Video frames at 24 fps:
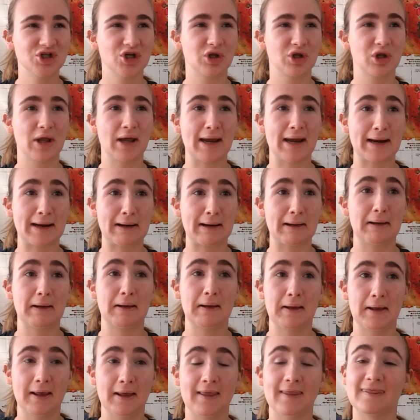like
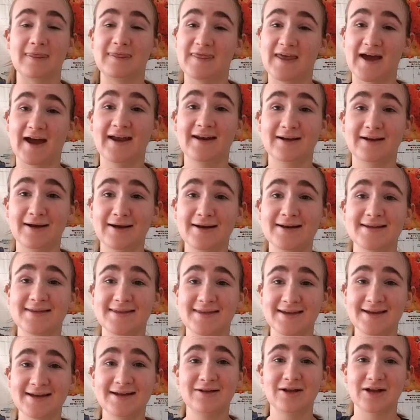that kind of
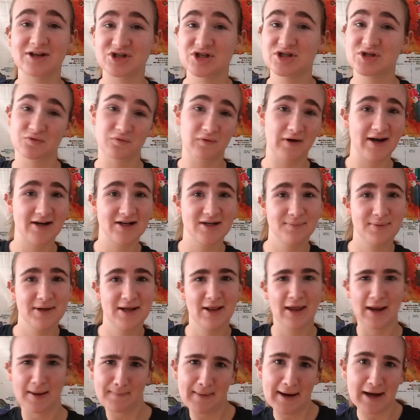thing, like just randomly
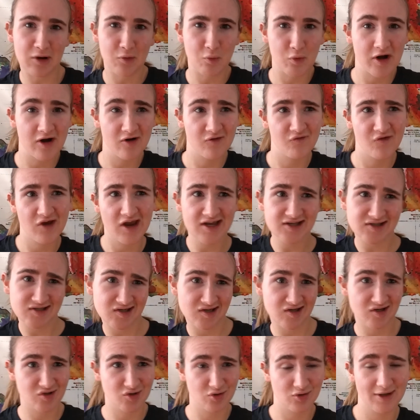like making weird
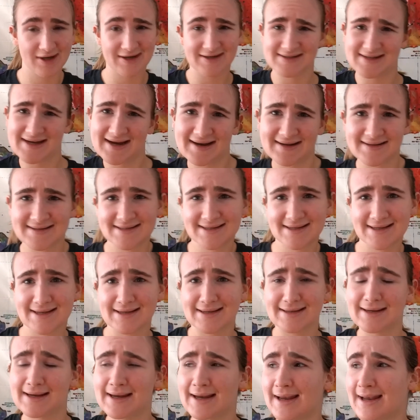faces or like
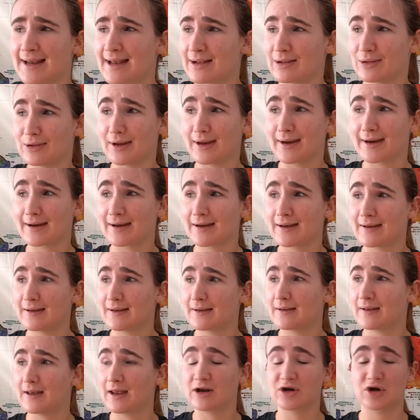dancing, like,
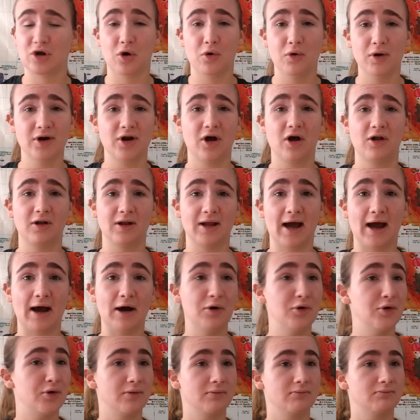and going all
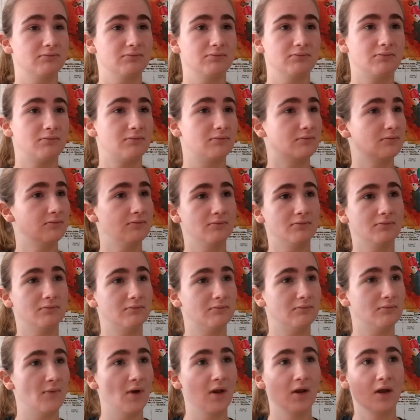out.
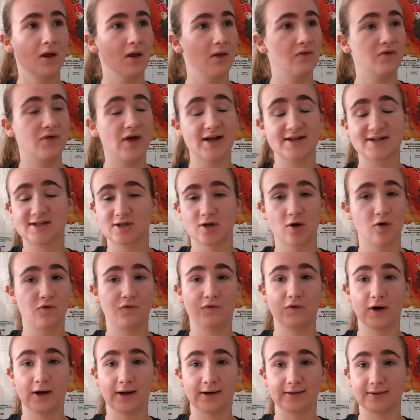That's so
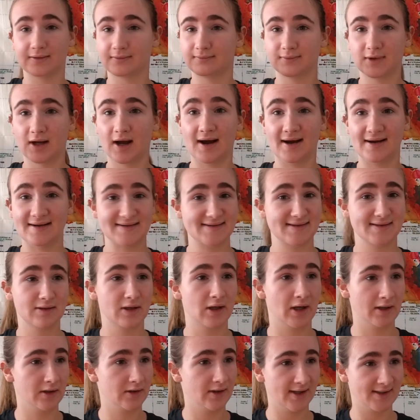fun, guys.
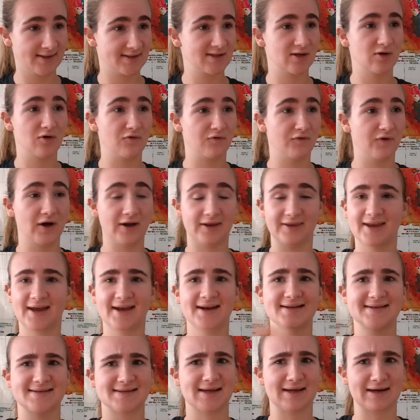Like, that's so fun.
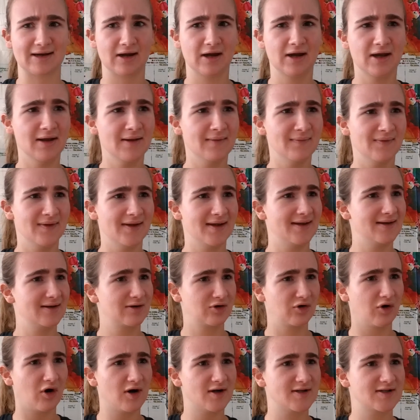That is like
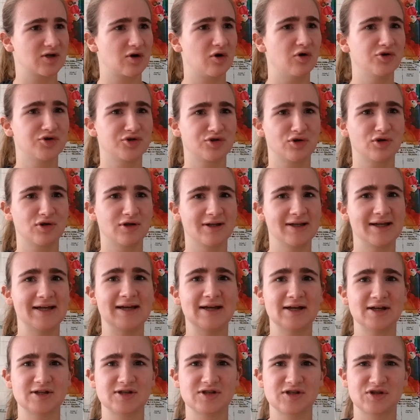
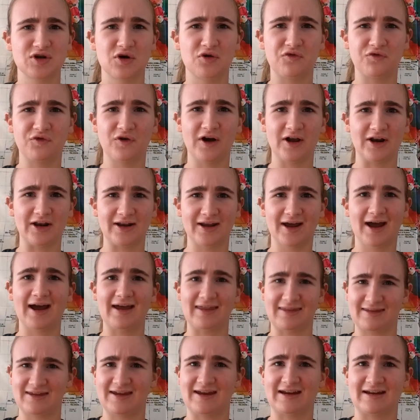cross-culturally so fun, I
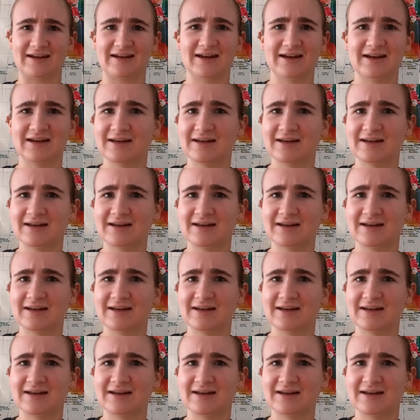think.